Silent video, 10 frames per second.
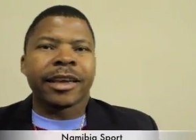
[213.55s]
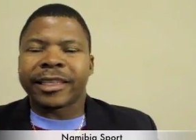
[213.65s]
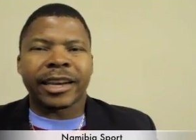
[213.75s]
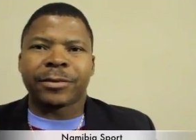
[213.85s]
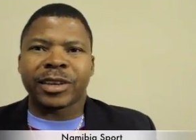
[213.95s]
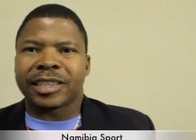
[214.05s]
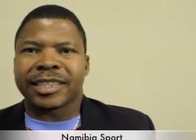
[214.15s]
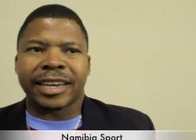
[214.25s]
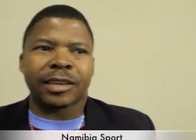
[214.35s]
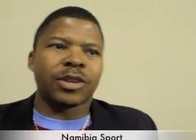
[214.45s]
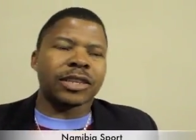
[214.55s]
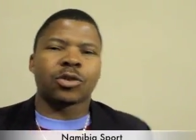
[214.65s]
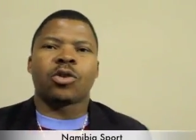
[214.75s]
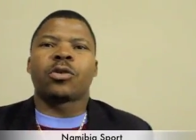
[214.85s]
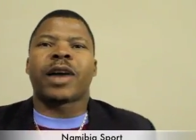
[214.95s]
the referee decided just to
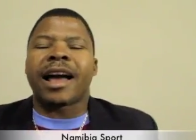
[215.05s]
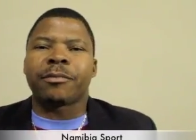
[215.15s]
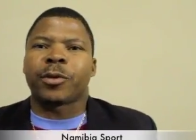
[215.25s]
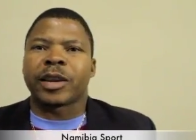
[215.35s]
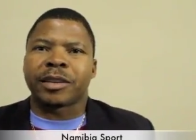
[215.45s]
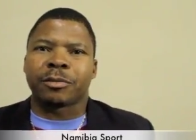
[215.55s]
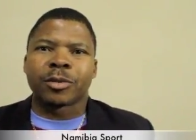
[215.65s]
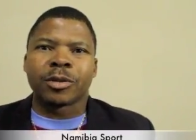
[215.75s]
go calm for him.